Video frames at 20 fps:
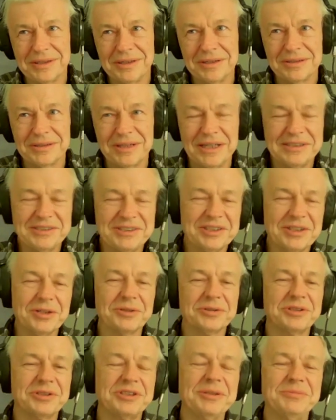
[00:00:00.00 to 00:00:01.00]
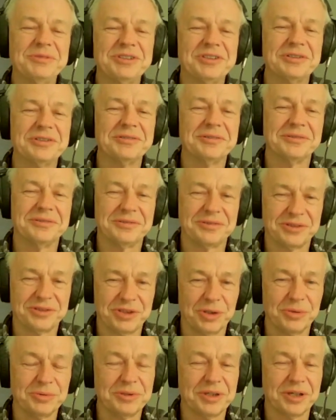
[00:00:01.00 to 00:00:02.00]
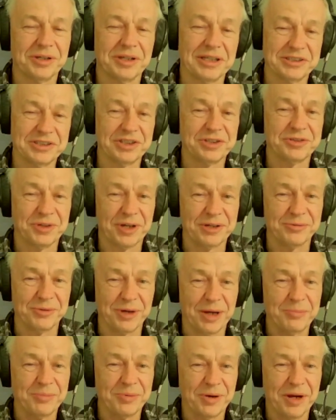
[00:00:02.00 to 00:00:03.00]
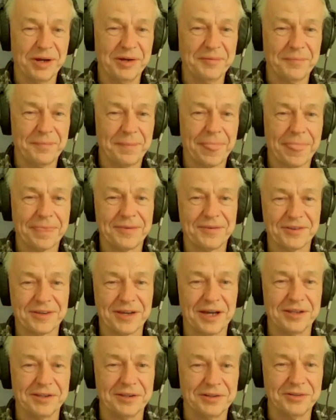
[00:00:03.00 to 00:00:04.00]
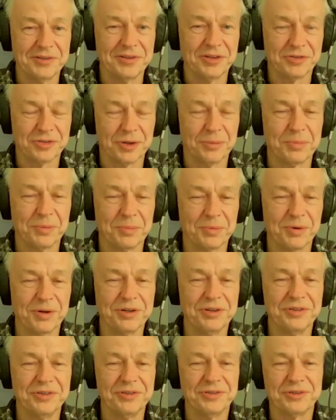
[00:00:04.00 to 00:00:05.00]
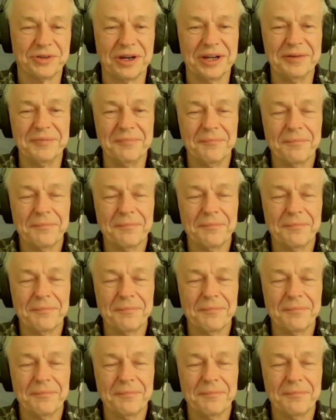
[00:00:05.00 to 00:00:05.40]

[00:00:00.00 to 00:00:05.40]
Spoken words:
Leitzinger seems to, so, that's the trade rep, right? It's the guy that Trump appointed to do trade.